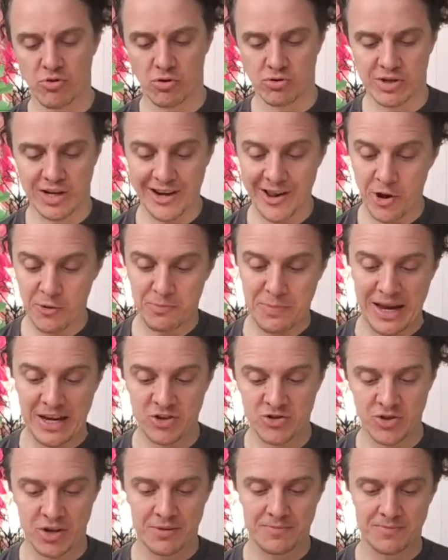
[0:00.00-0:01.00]
roared
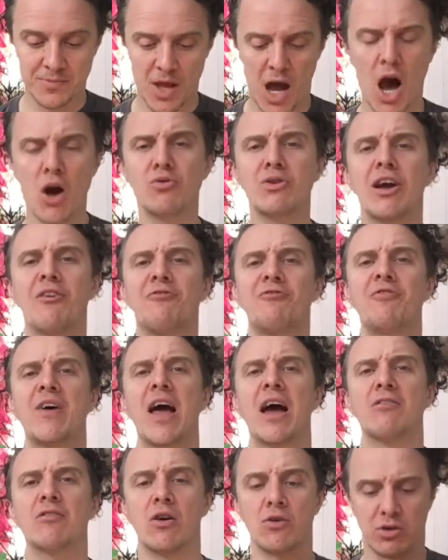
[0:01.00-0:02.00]
Cleopigtra. "Only a
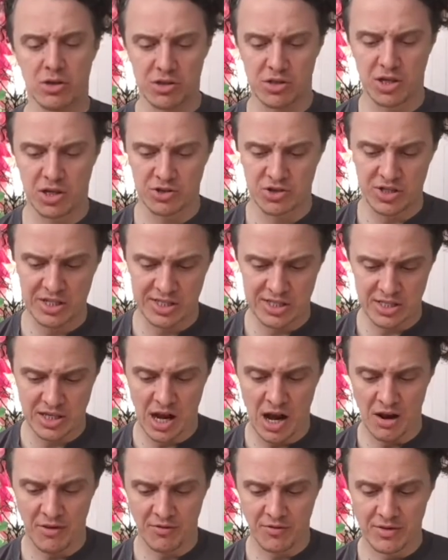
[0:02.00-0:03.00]
pharaoh can touch this
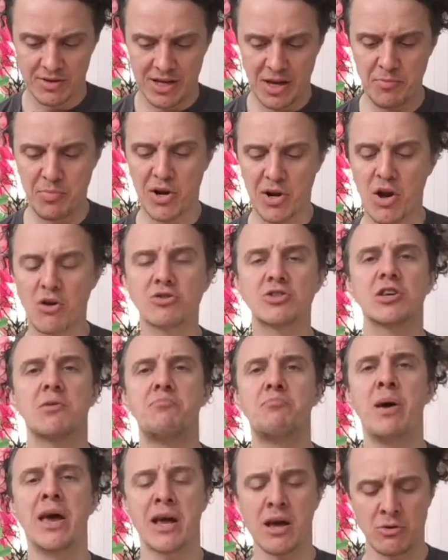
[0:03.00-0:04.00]
staff. It belonged to
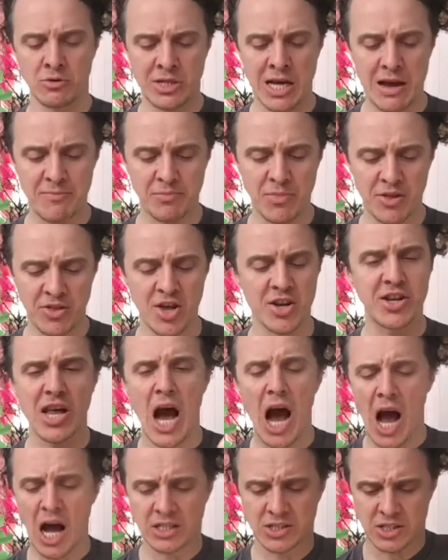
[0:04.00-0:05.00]
Pigotep the Third.
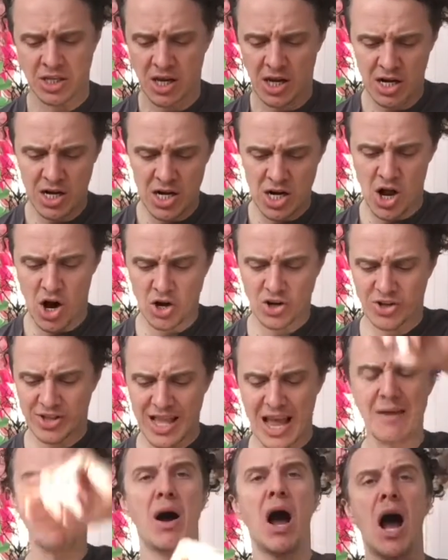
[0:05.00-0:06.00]
Guards, lock
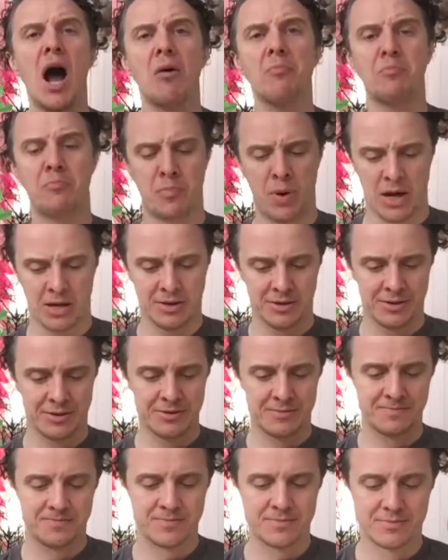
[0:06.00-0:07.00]
them up!"
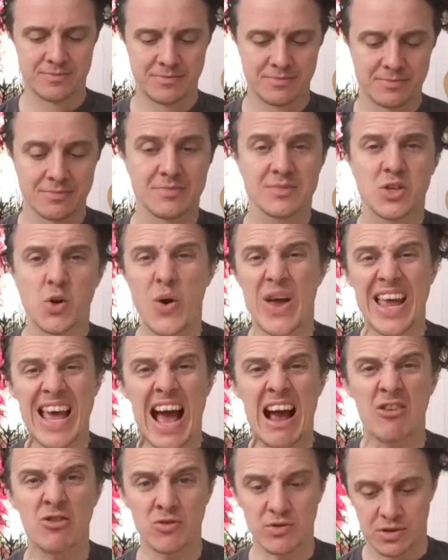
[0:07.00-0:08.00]
"Quick,
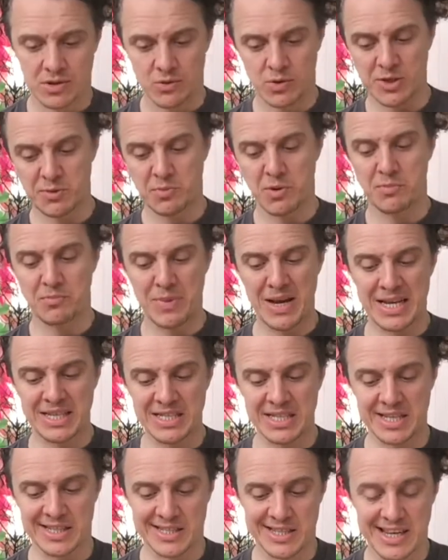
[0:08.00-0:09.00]
Harold," whispered
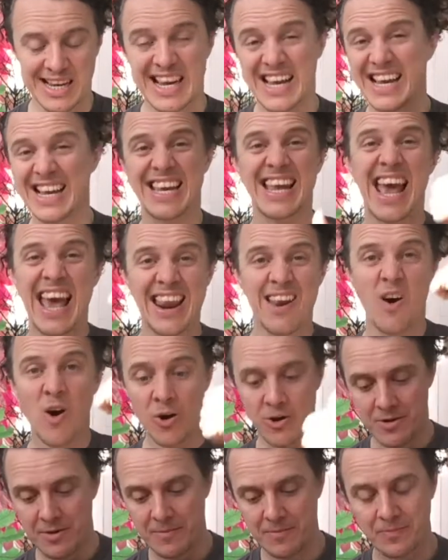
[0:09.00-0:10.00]
Pigsticks. "Get
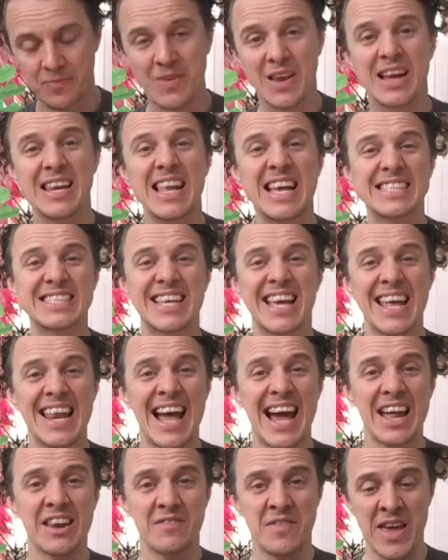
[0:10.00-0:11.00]
on. Let's get
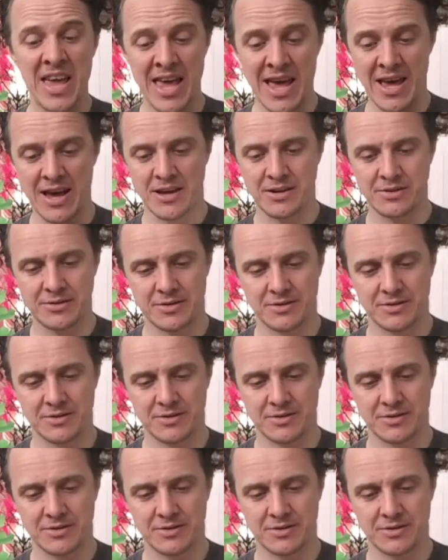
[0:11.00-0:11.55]
out of here."